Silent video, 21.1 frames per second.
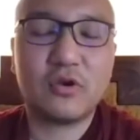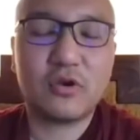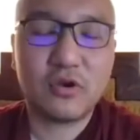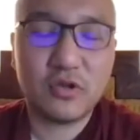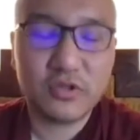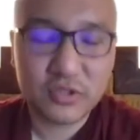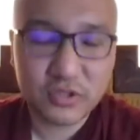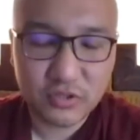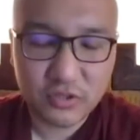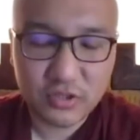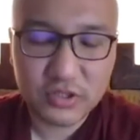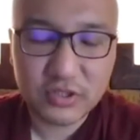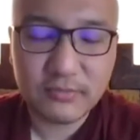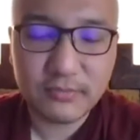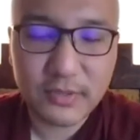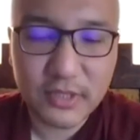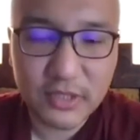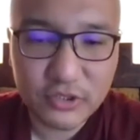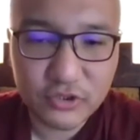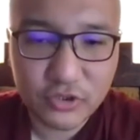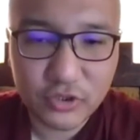
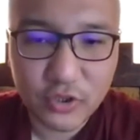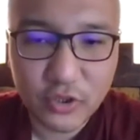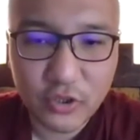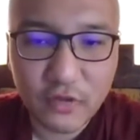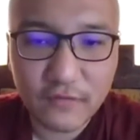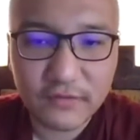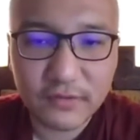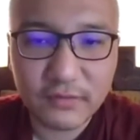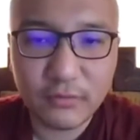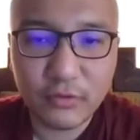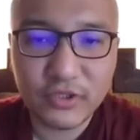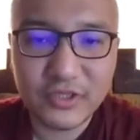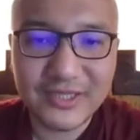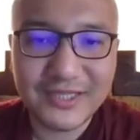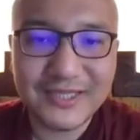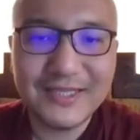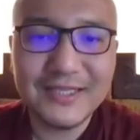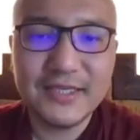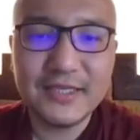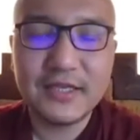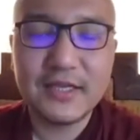contemplation of the
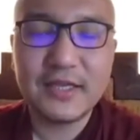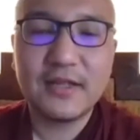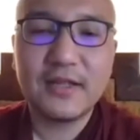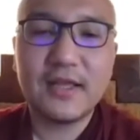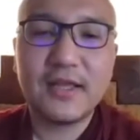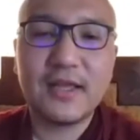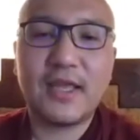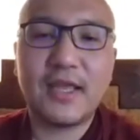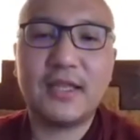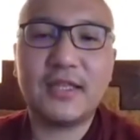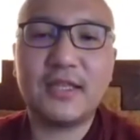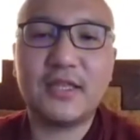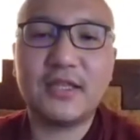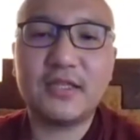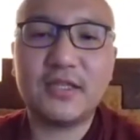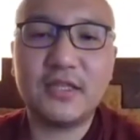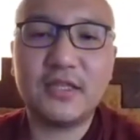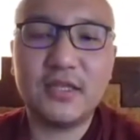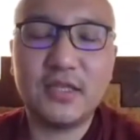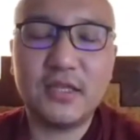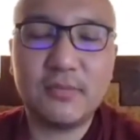body, and then
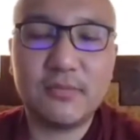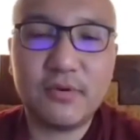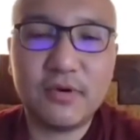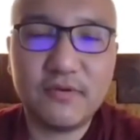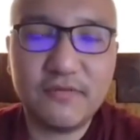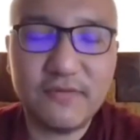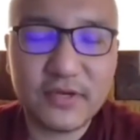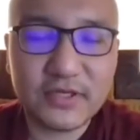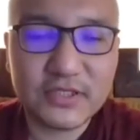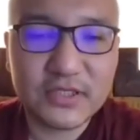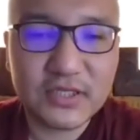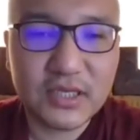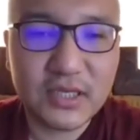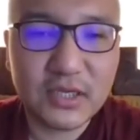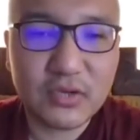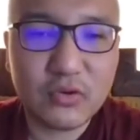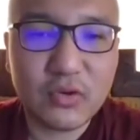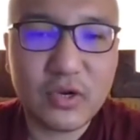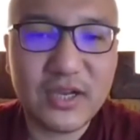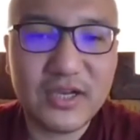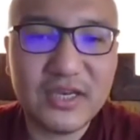the perfect
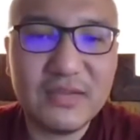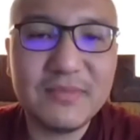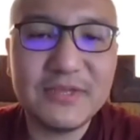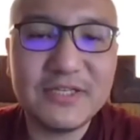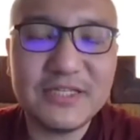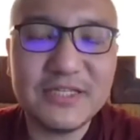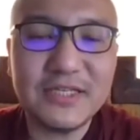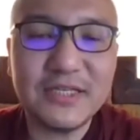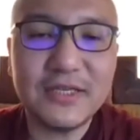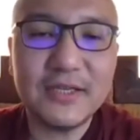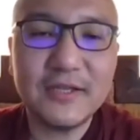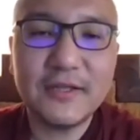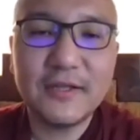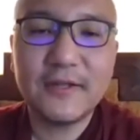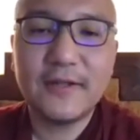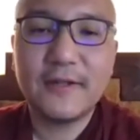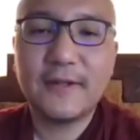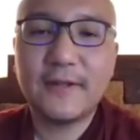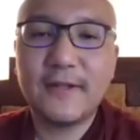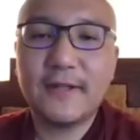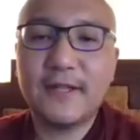equanimity
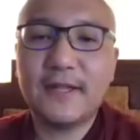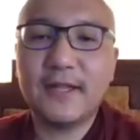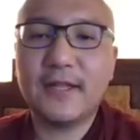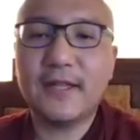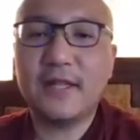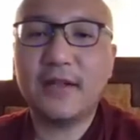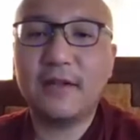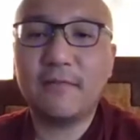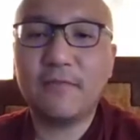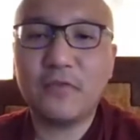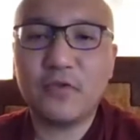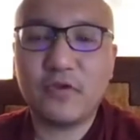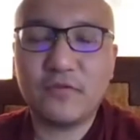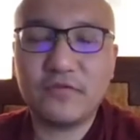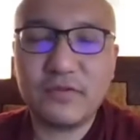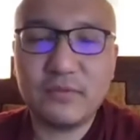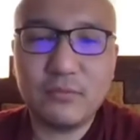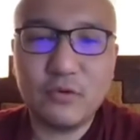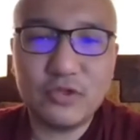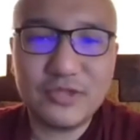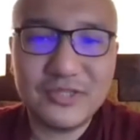of the
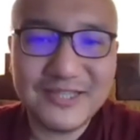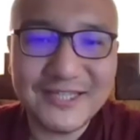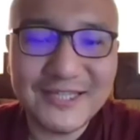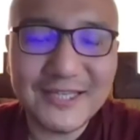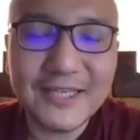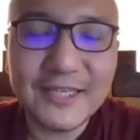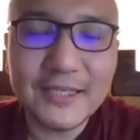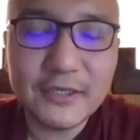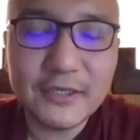body.